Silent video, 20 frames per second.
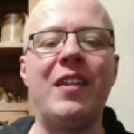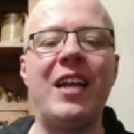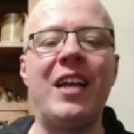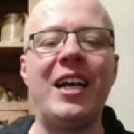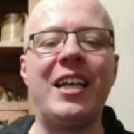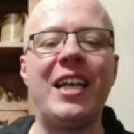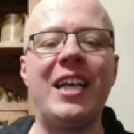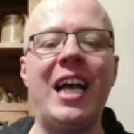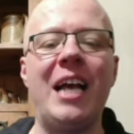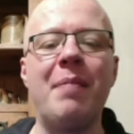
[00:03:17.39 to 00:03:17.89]

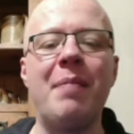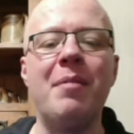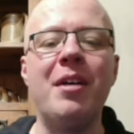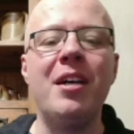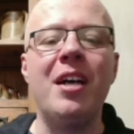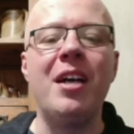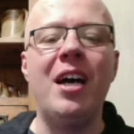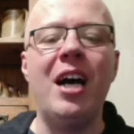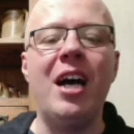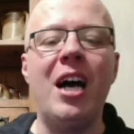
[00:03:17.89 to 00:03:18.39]
That
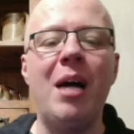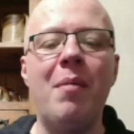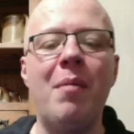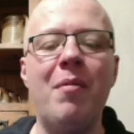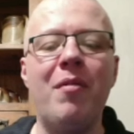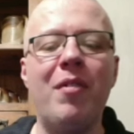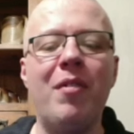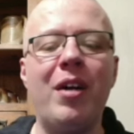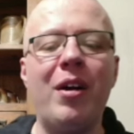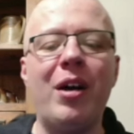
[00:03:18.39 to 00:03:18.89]
game
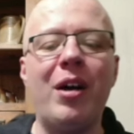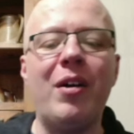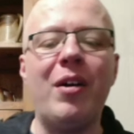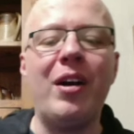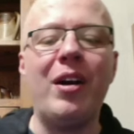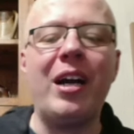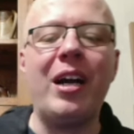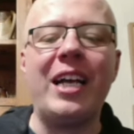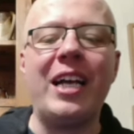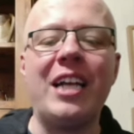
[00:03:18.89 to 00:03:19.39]
um,
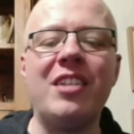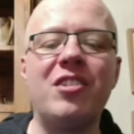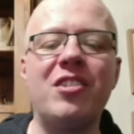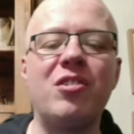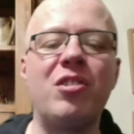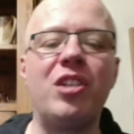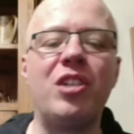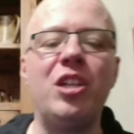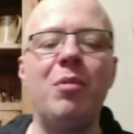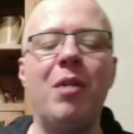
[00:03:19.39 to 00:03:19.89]

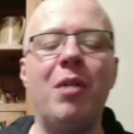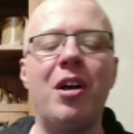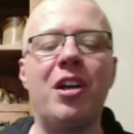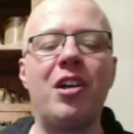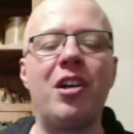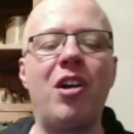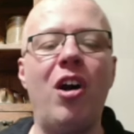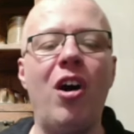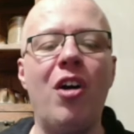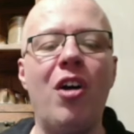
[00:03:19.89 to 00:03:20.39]
against
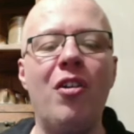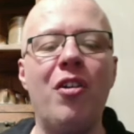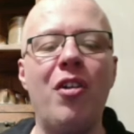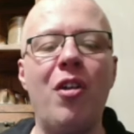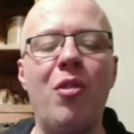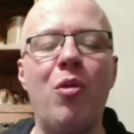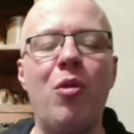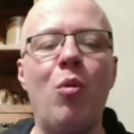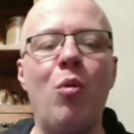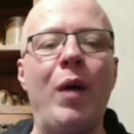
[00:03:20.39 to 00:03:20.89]
Kilmarnock
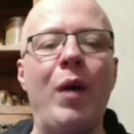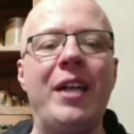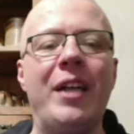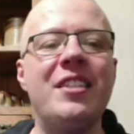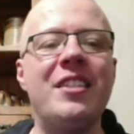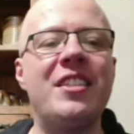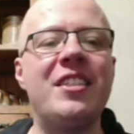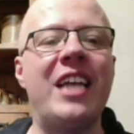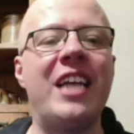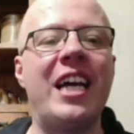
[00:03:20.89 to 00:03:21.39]
on the
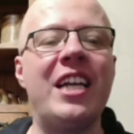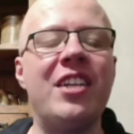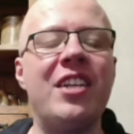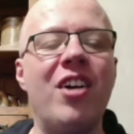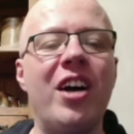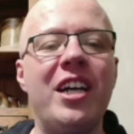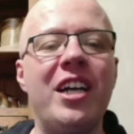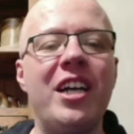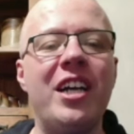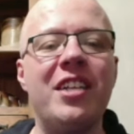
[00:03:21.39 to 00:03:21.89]
Wednesday
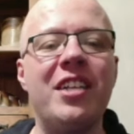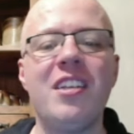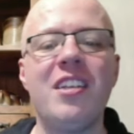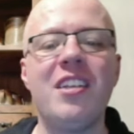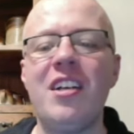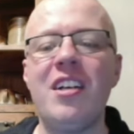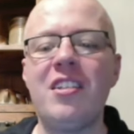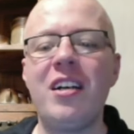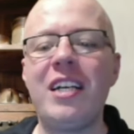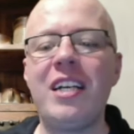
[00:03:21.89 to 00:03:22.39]
night.
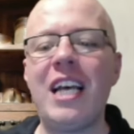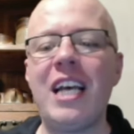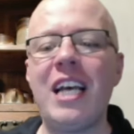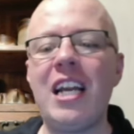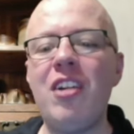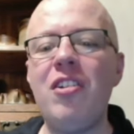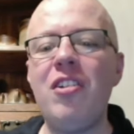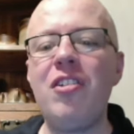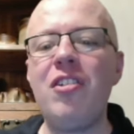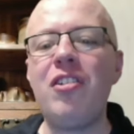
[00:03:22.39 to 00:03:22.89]
So, again,
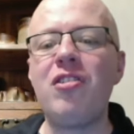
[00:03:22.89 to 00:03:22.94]
another